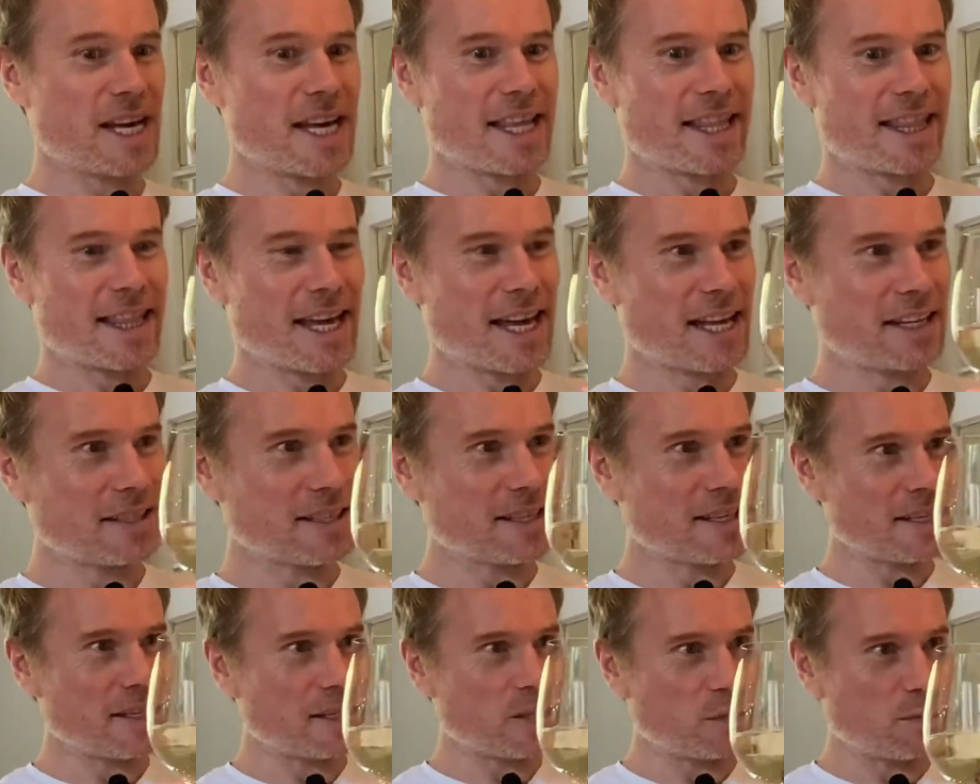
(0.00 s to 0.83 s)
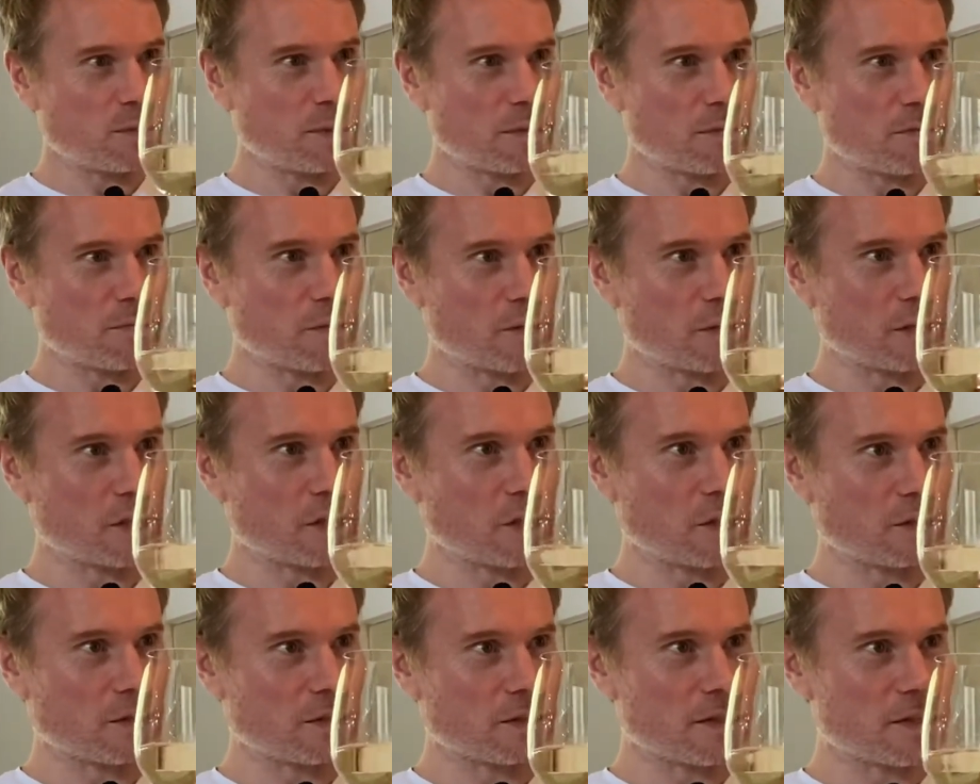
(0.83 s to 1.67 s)
That's a little bit more
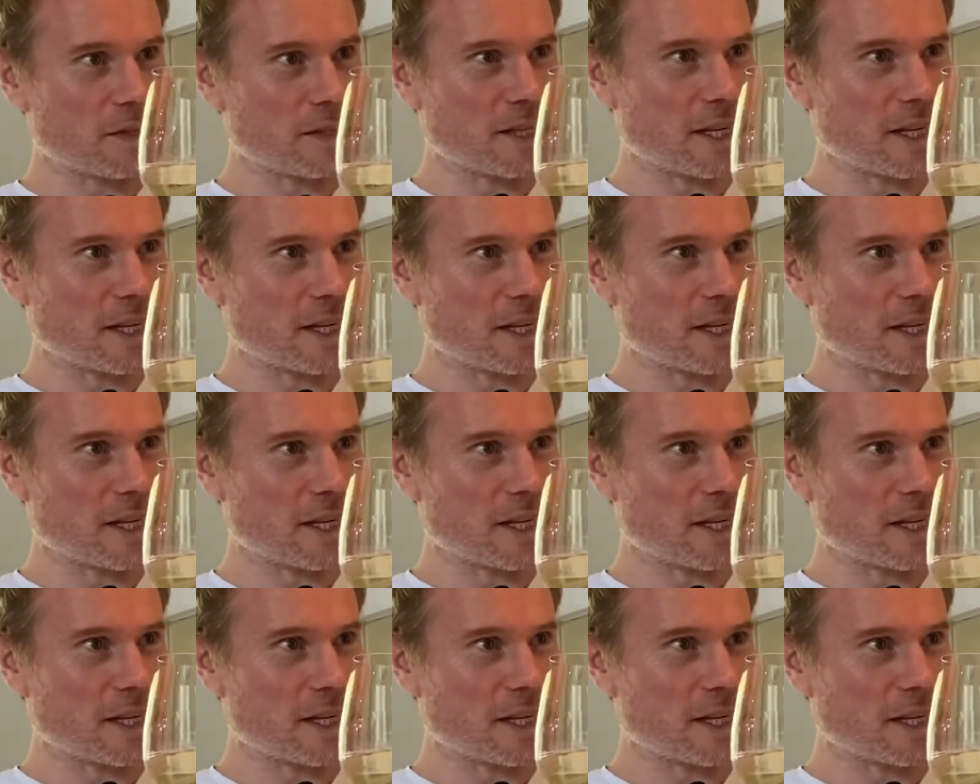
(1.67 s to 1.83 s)
golden,